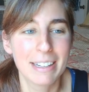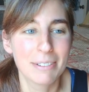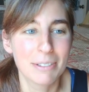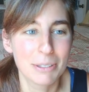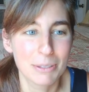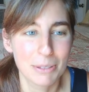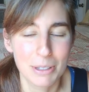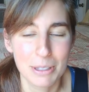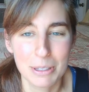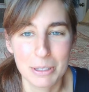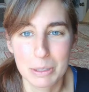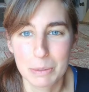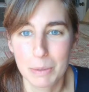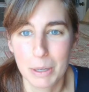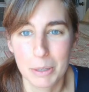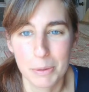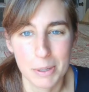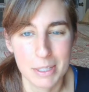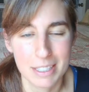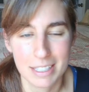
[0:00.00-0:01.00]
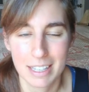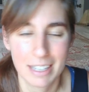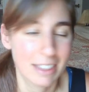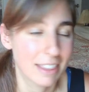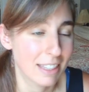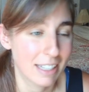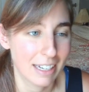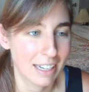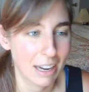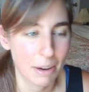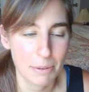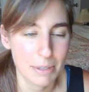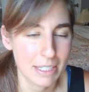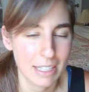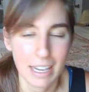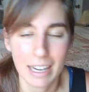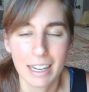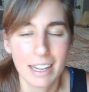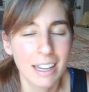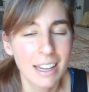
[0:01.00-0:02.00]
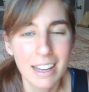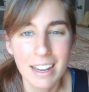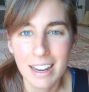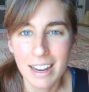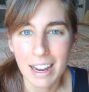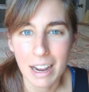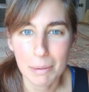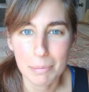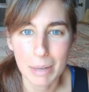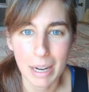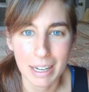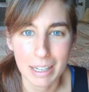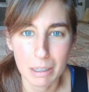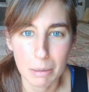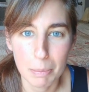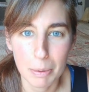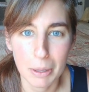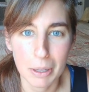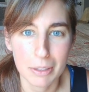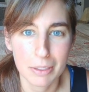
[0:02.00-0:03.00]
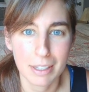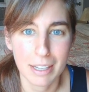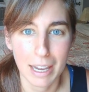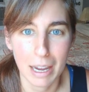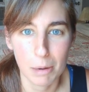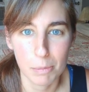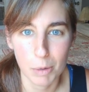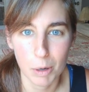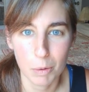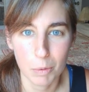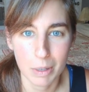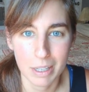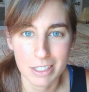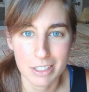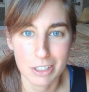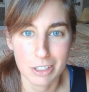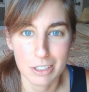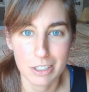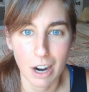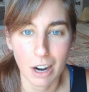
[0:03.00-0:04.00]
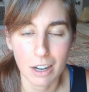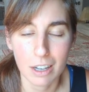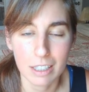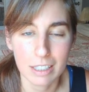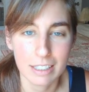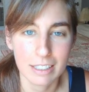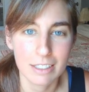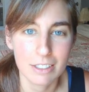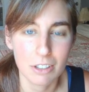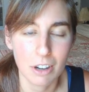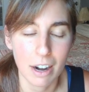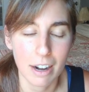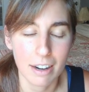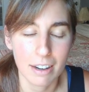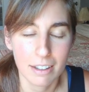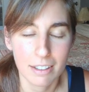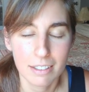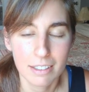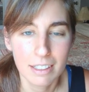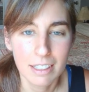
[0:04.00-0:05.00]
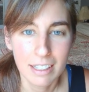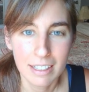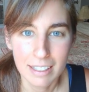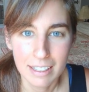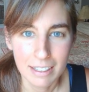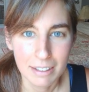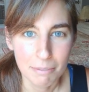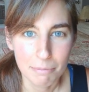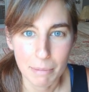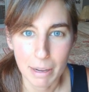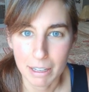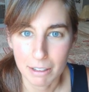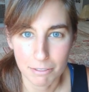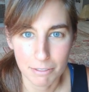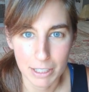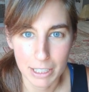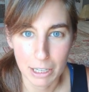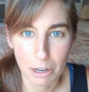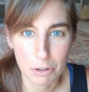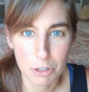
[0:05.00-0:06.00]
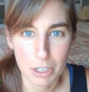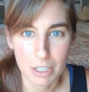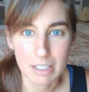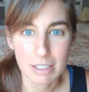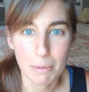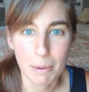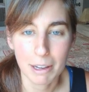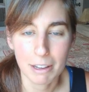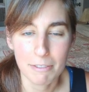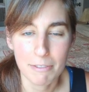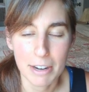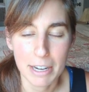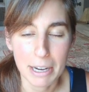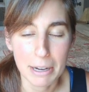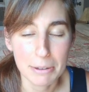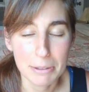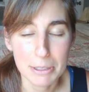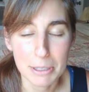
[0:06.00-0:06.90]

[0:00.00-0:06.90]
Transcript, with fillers: It was one of those weird ones. And then I was like, I'm not going to pull out the camera when it's dark and try to make a video just to make a video.